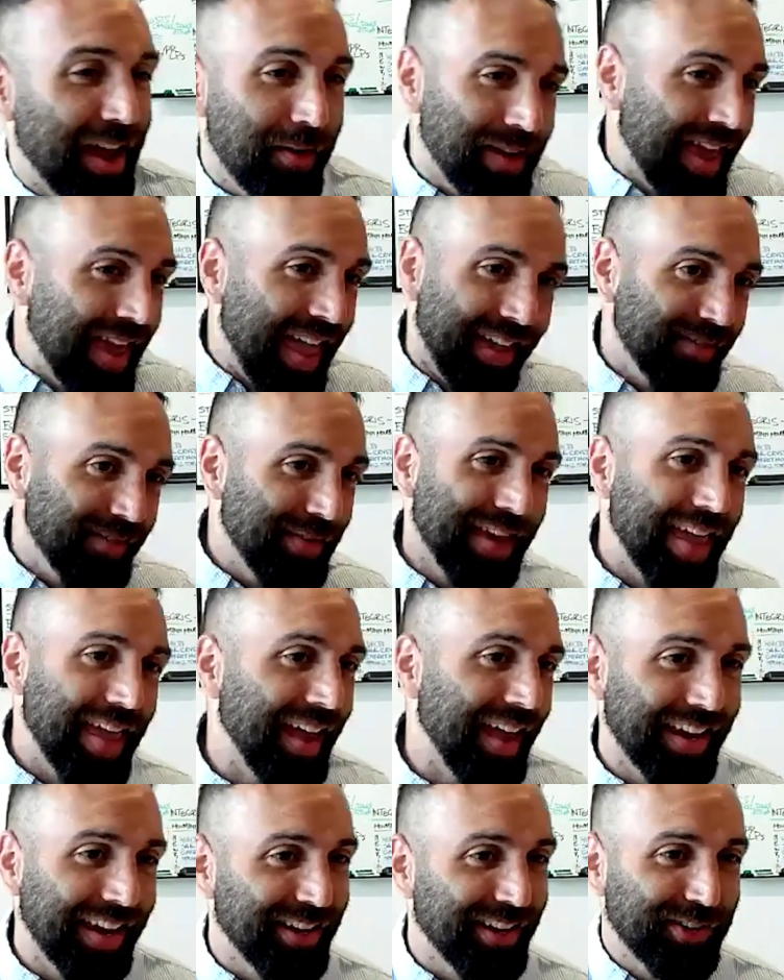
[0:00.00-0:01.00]
we can't get
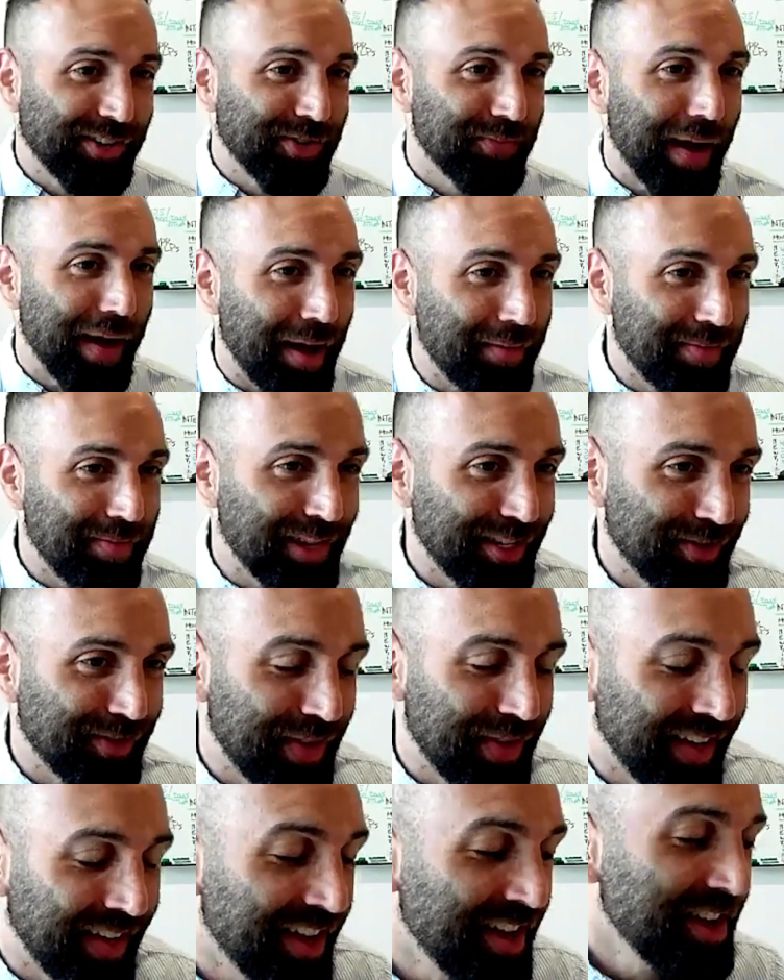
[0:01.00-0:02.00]
in touch with Bobby this
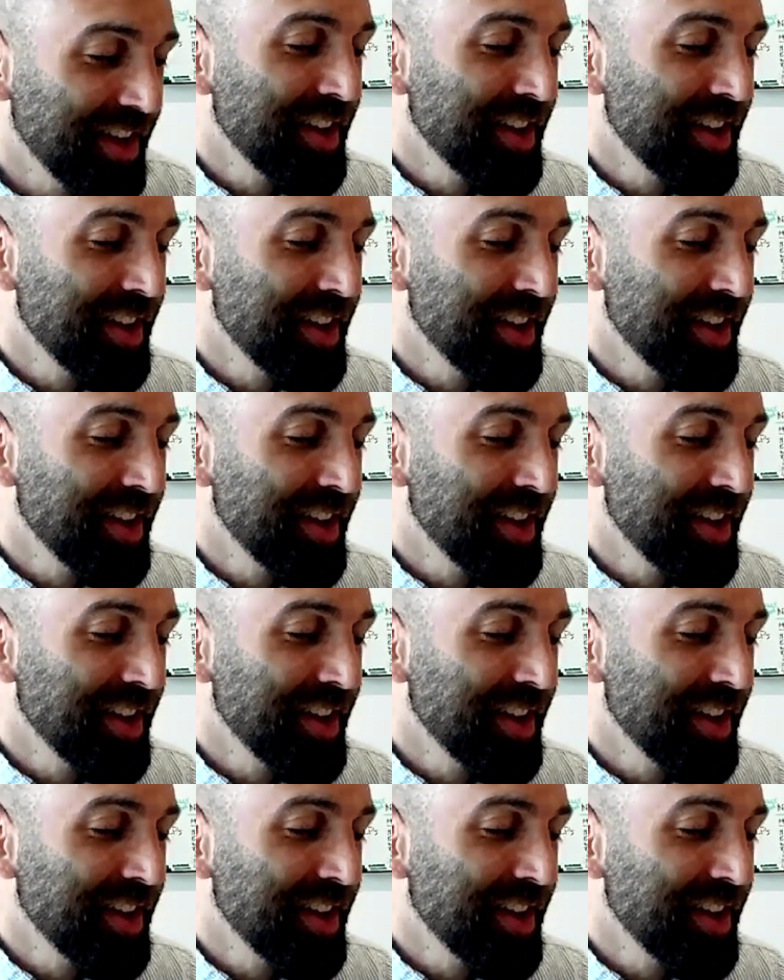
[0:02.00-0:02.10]
week.